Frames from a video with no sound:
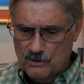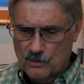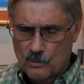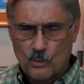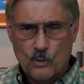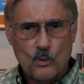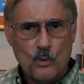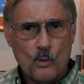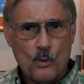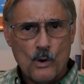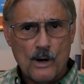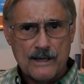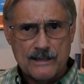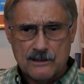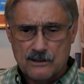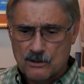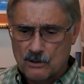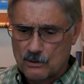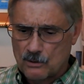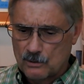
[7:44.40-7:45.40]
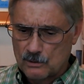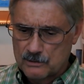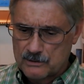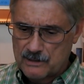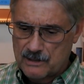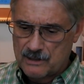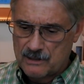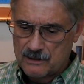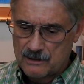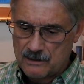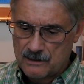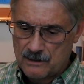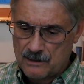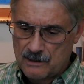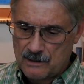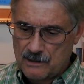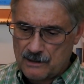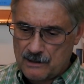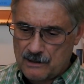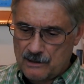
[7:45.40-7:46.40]
white gold
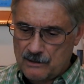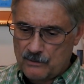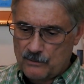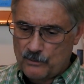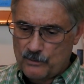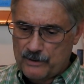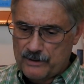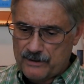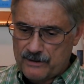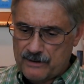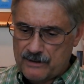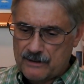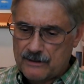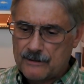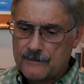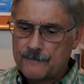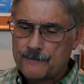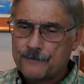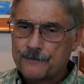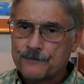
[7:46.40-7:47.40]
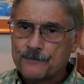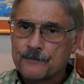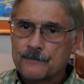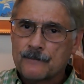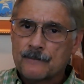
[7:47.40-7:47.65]
with a